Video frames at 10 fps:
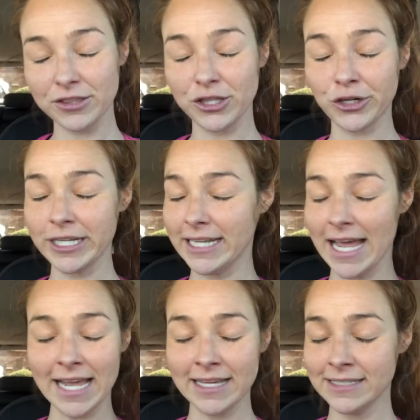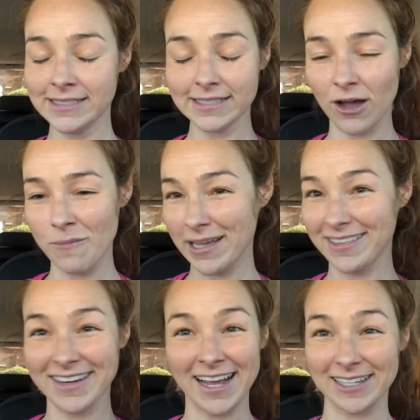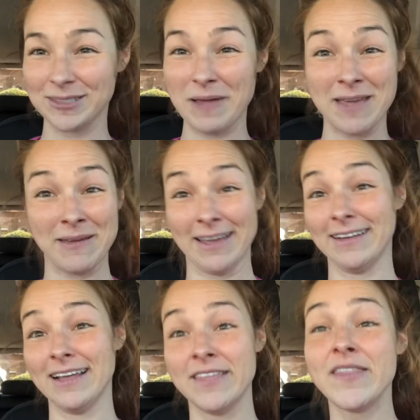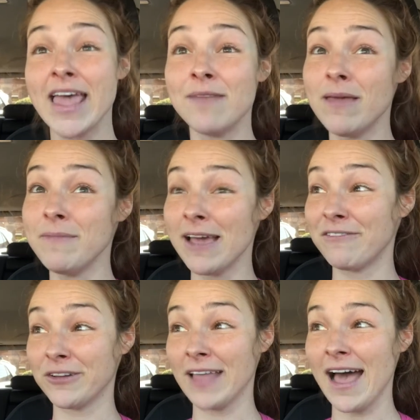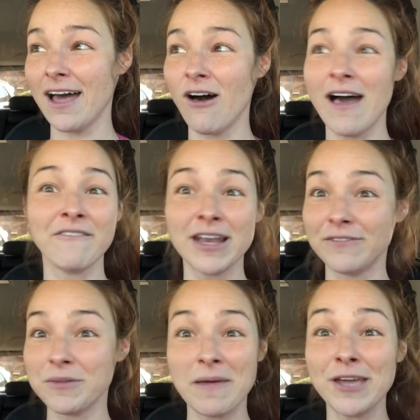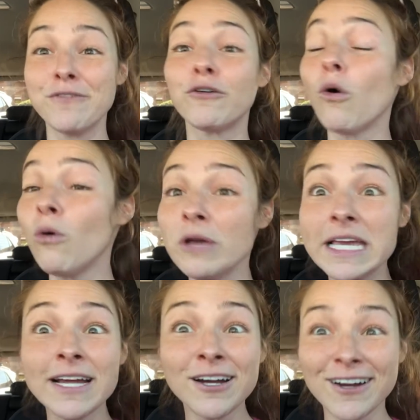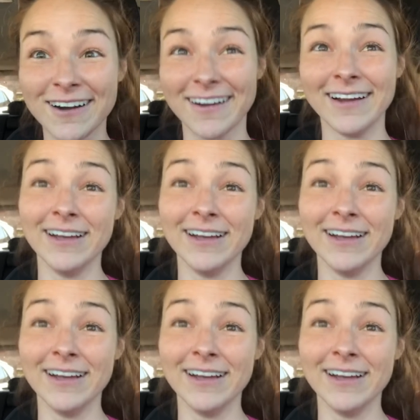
30 days, I'll make the next payment. And then maybe after that, I'll have enough to pay you for a whole year.